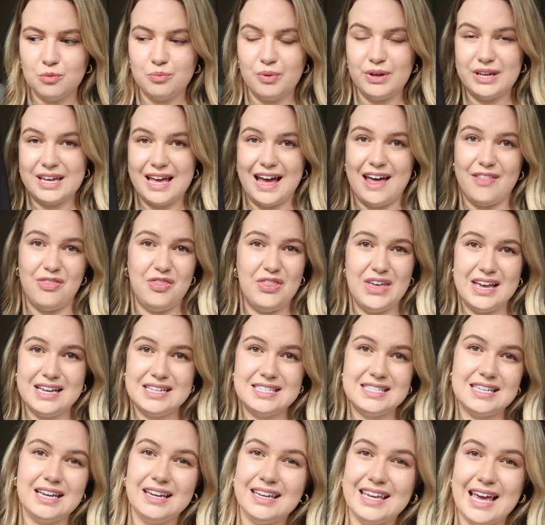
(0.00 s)
But yeah,
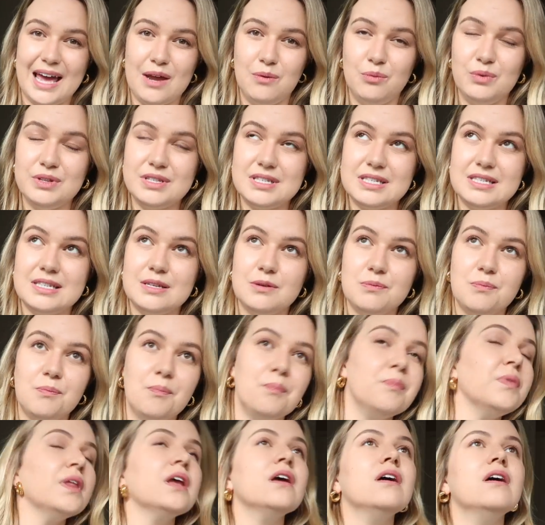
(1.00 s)
this again with
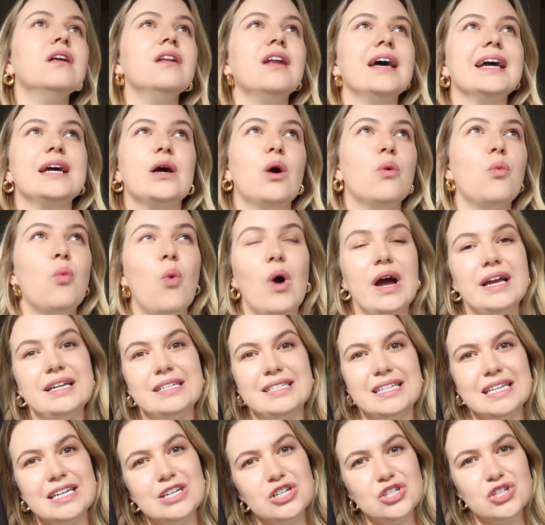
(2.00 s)
some like a white
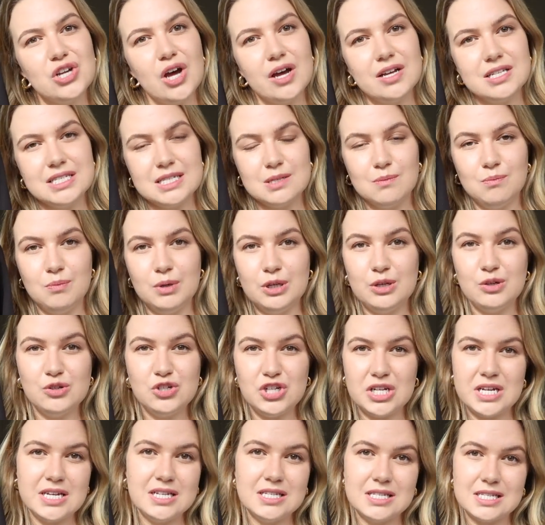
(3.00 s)
t-shirt and some blue
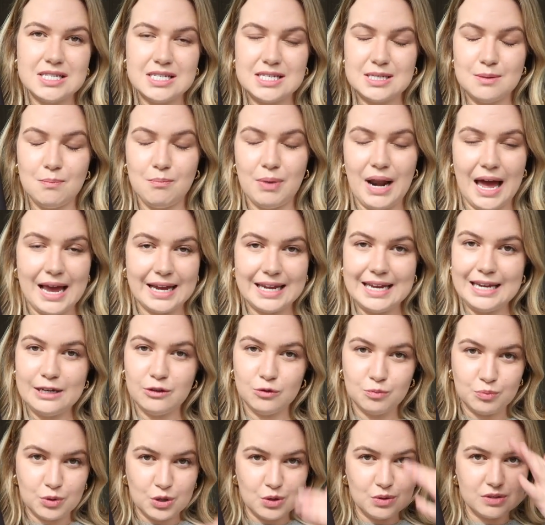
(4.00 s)
jeans and some black
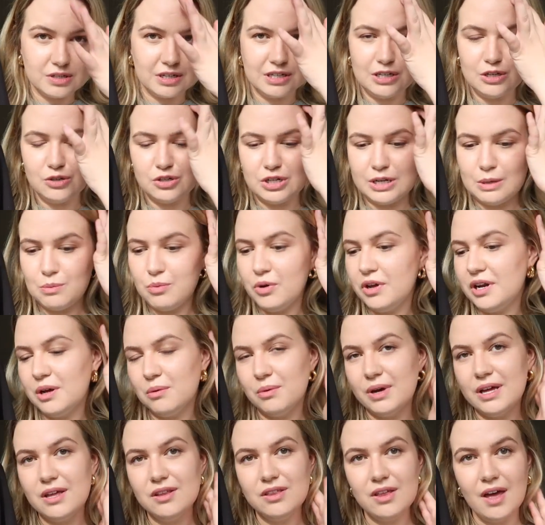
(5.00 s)
heeled boots I usually put it
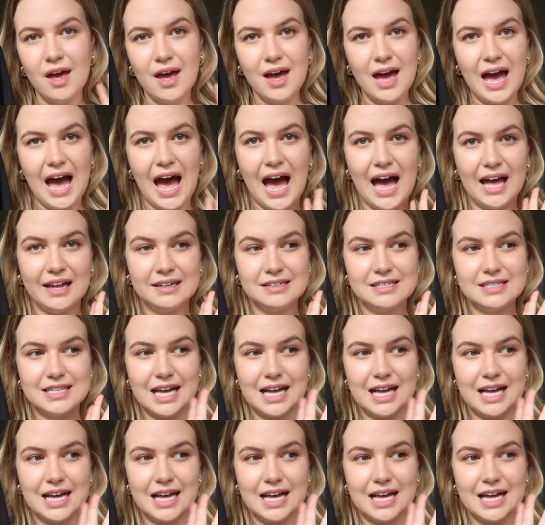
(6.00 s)
with and